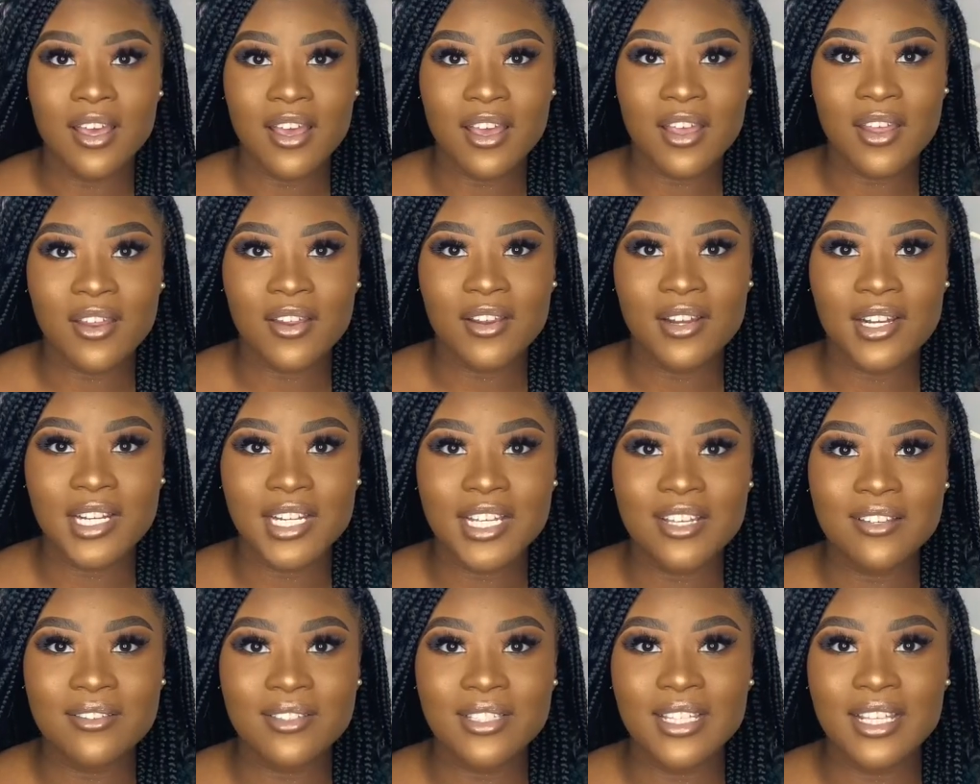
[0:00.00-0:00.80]

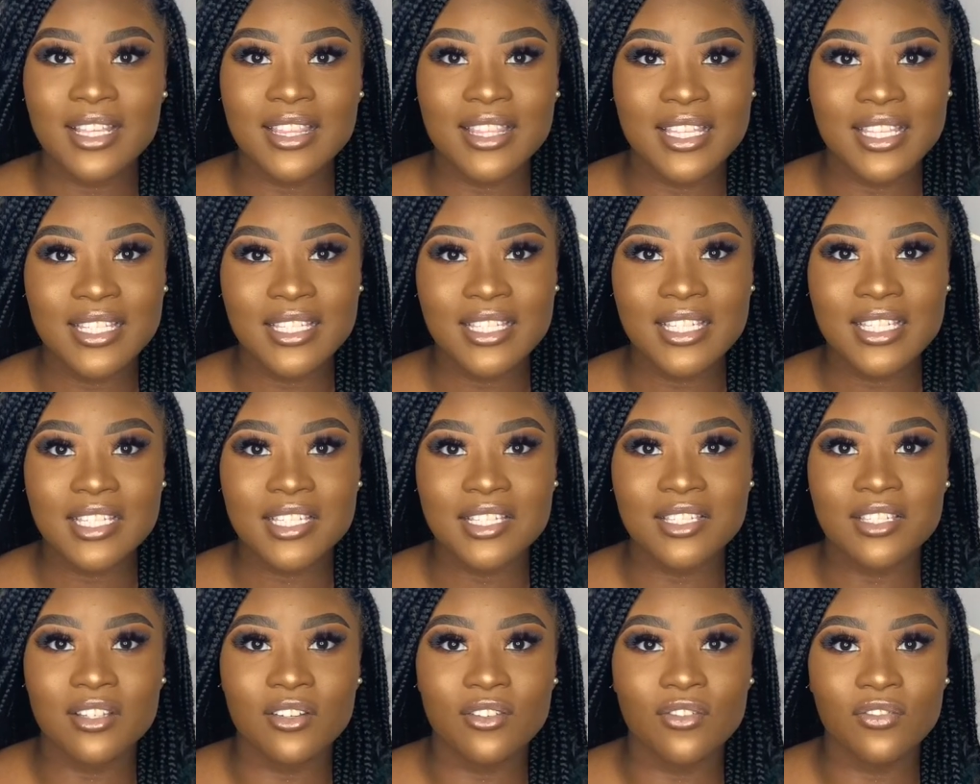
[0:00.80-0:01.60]
Loves. This is
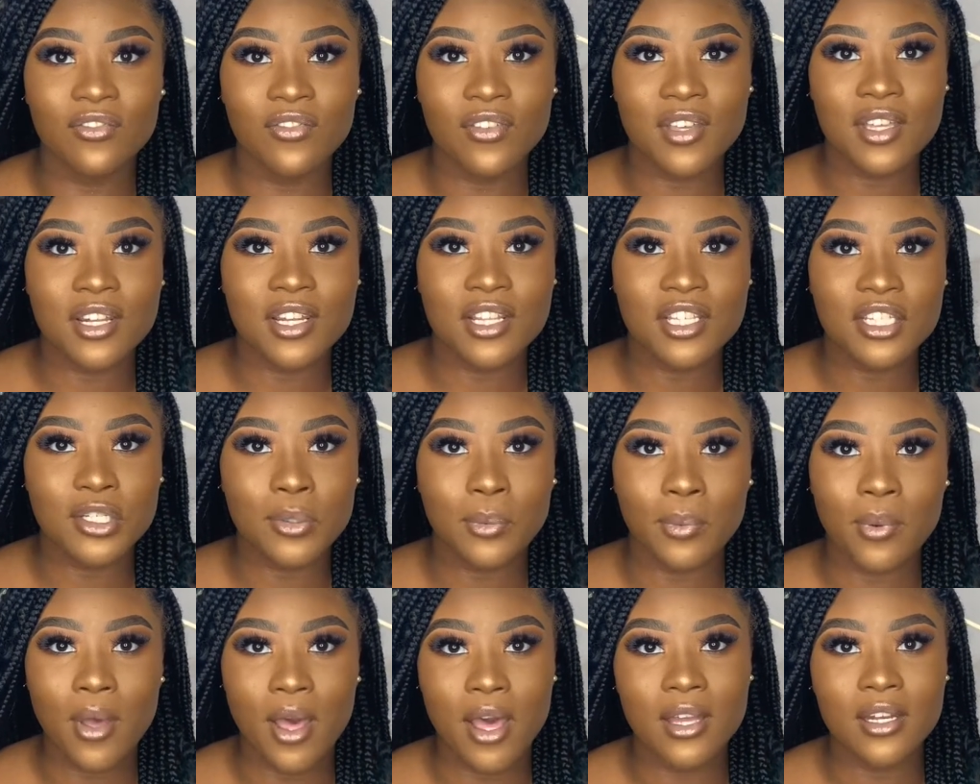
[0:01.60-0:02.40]
the finished
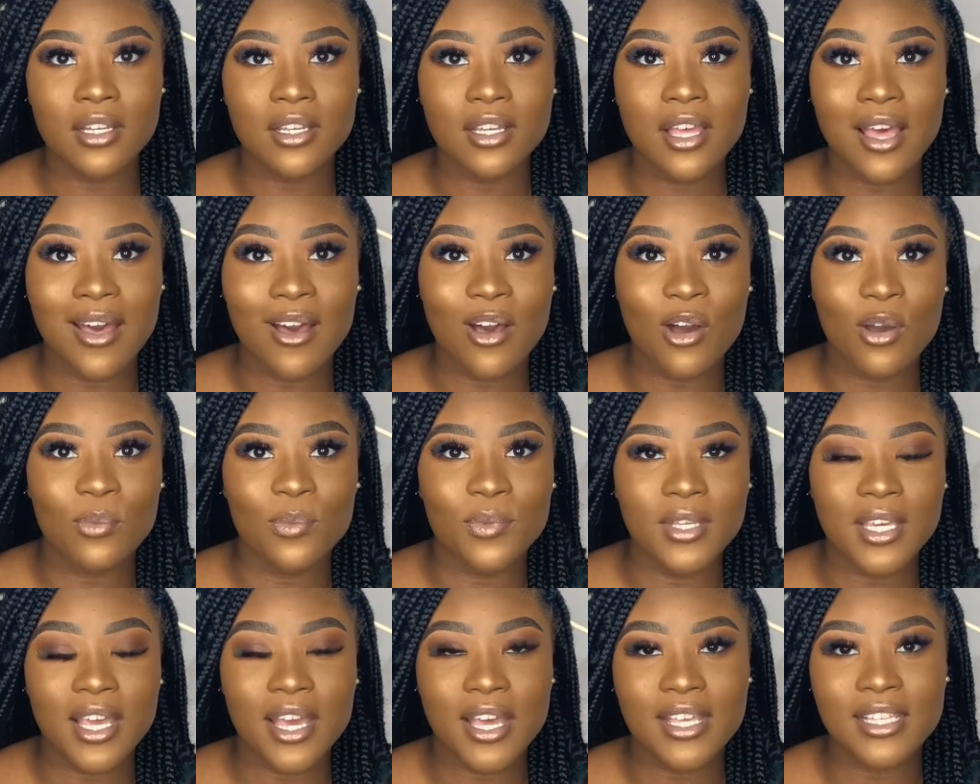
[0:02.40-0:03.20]
product. I hope you
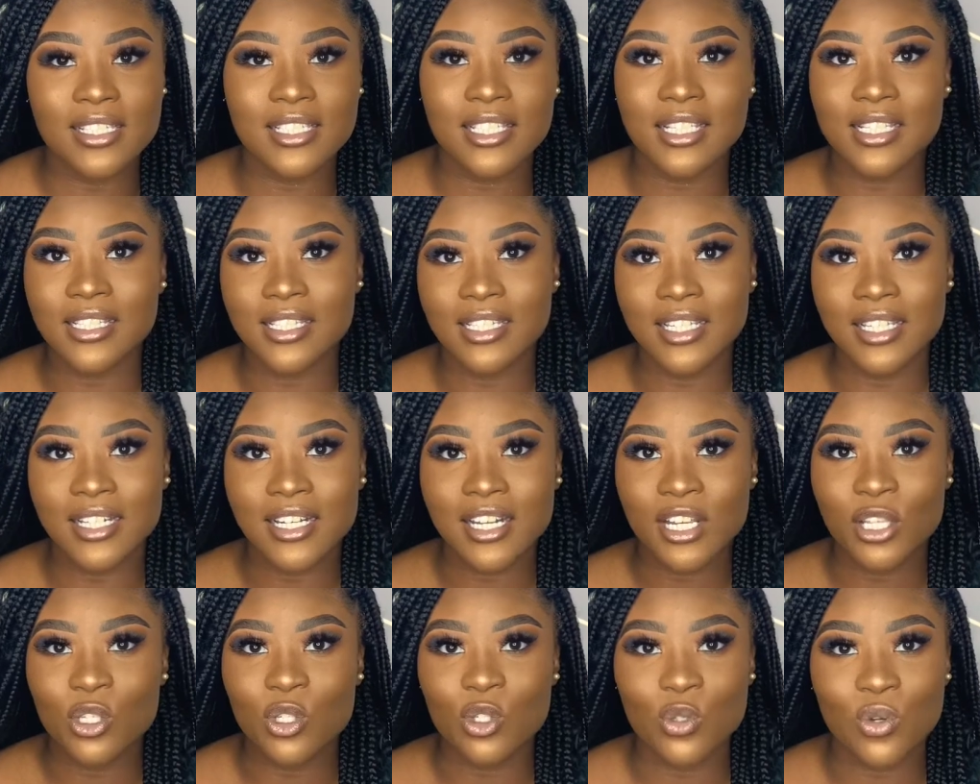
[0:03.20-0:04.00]
guys did
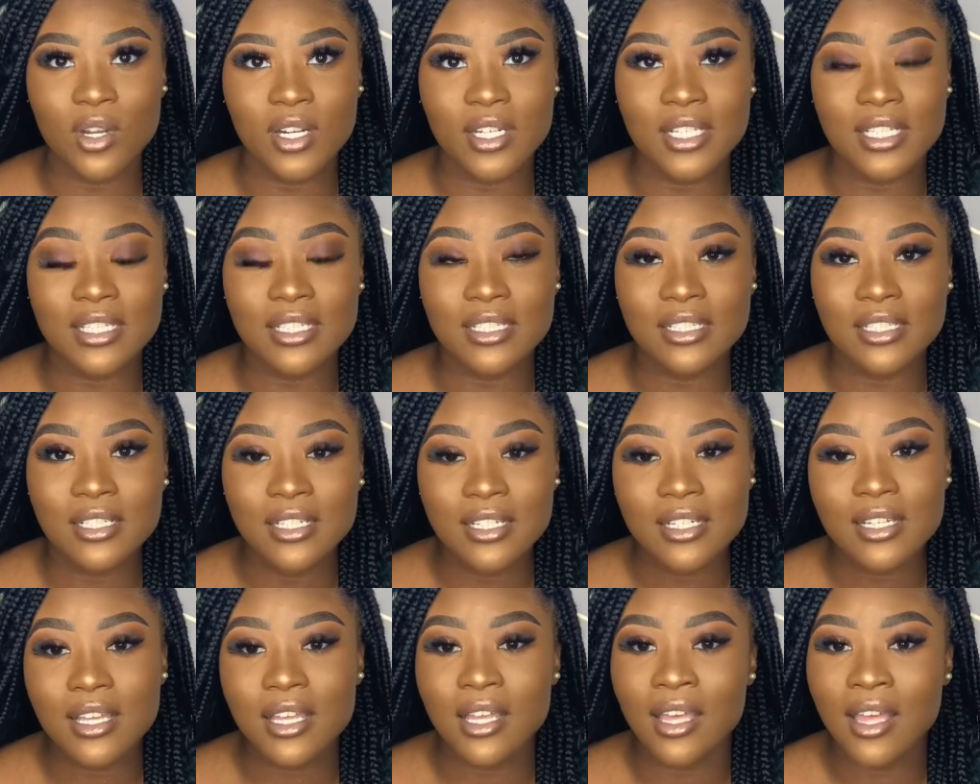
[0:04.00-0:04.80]
enjoy this
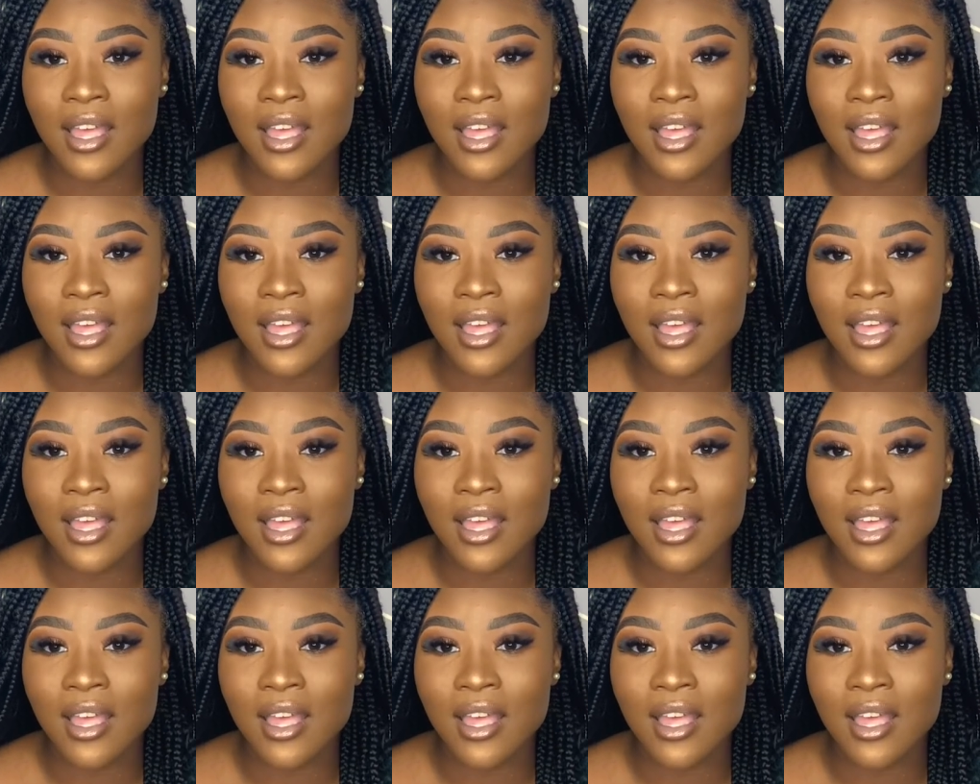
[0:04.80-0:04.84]
look.